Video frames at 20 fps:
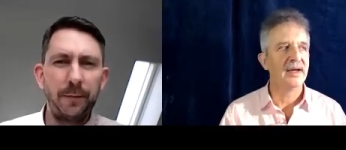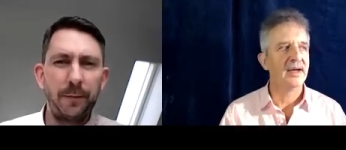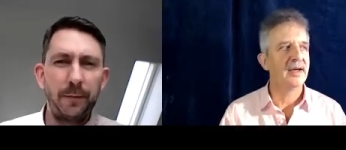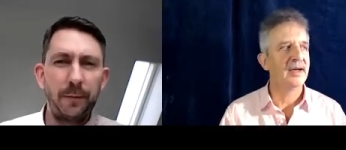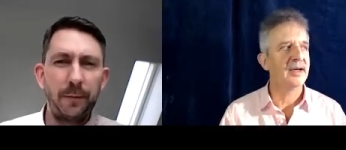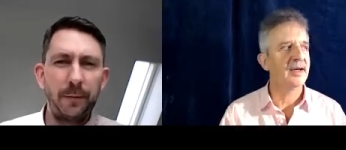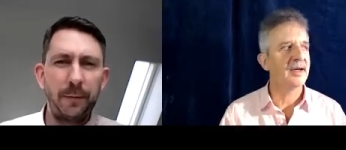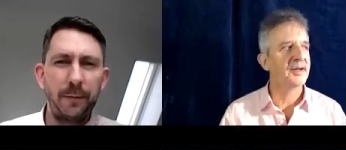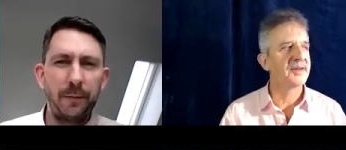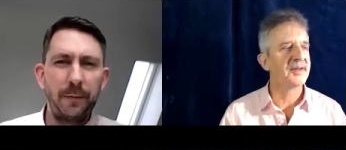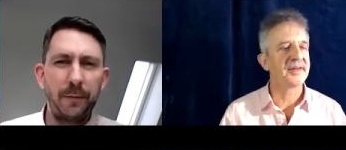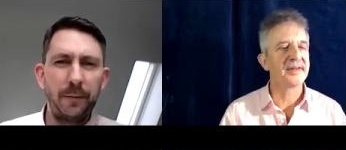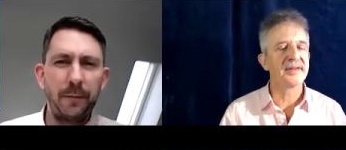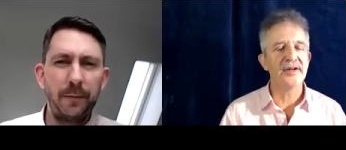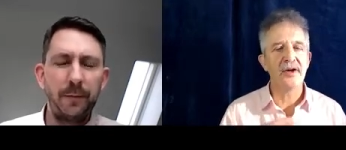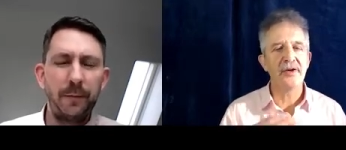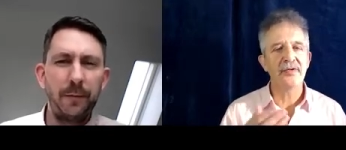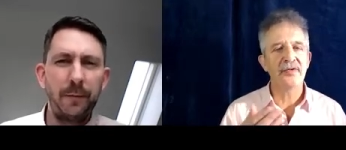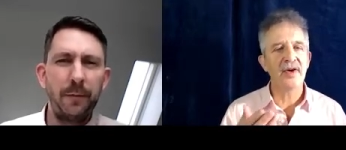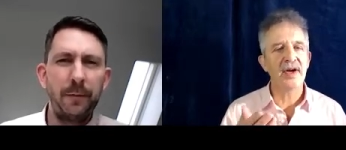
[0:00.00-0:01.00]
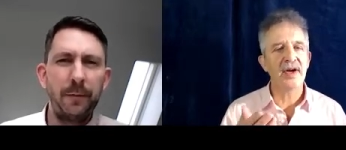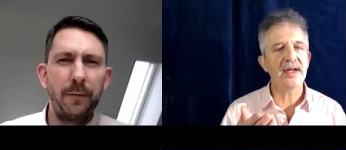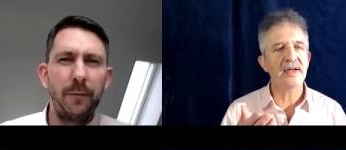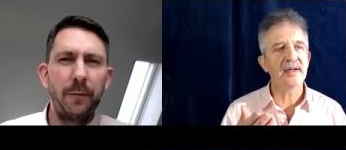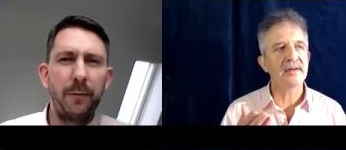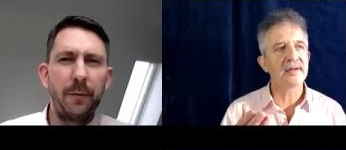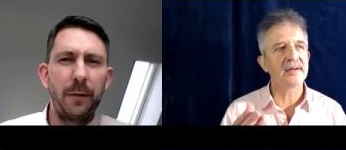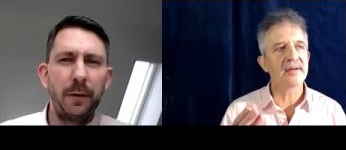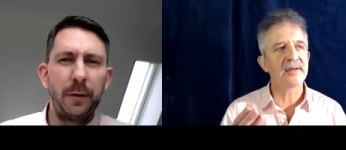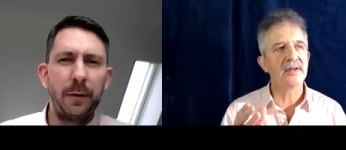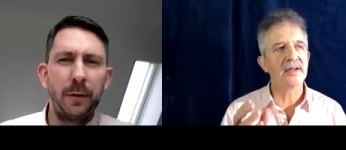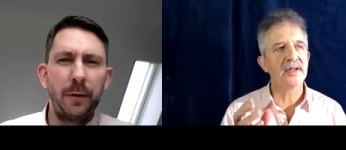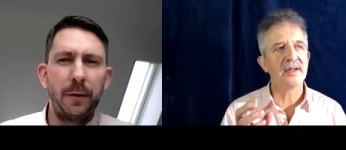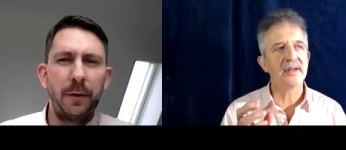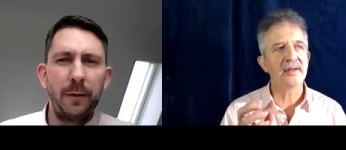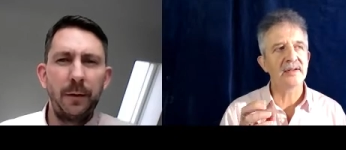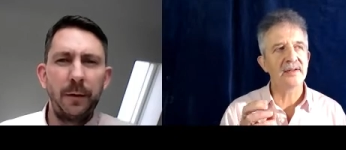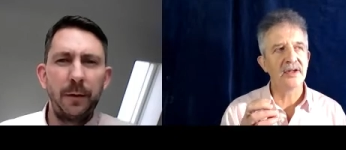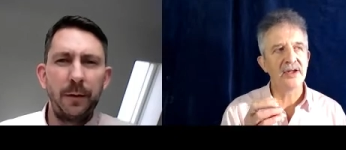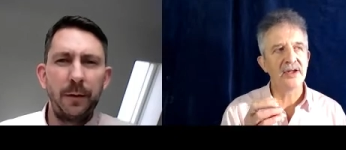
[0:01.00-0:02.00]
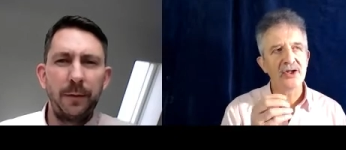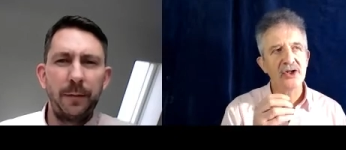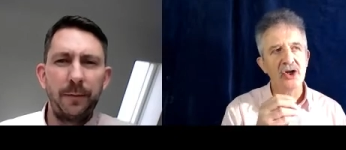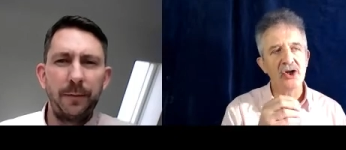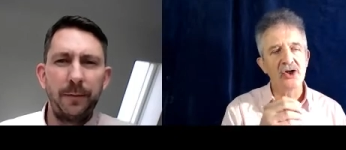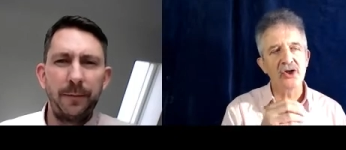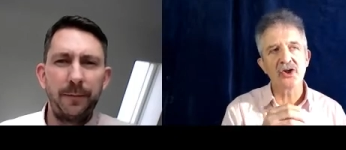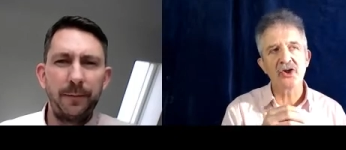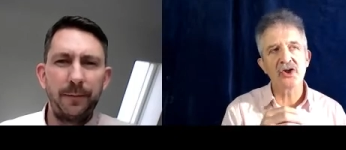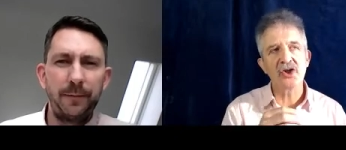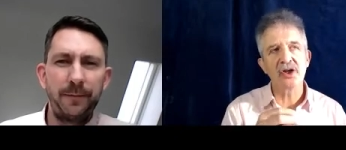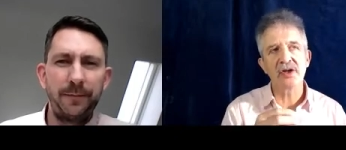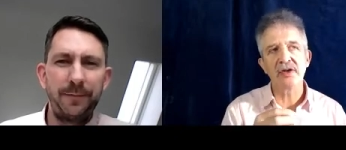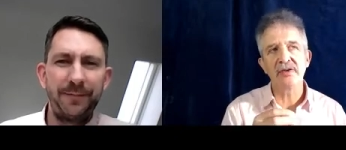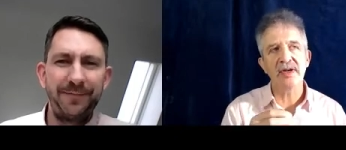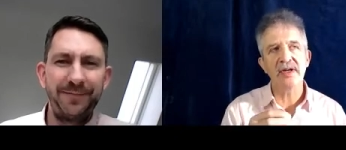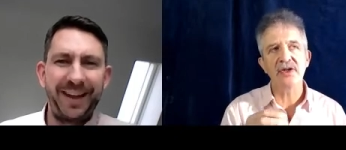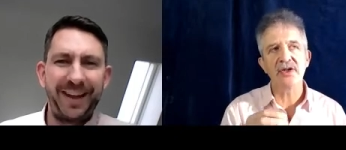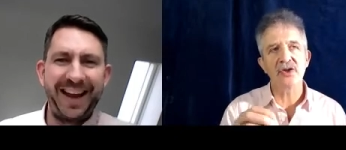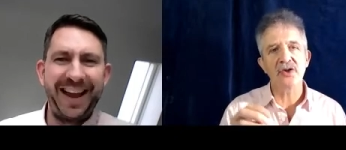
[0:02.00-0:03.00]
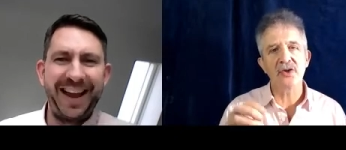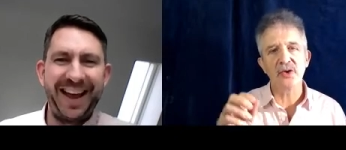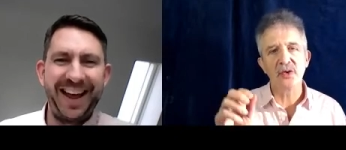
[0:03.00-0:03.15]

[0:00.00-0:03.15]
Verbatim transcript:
Speaker 1: uh, the snowflakes and this, this younger generation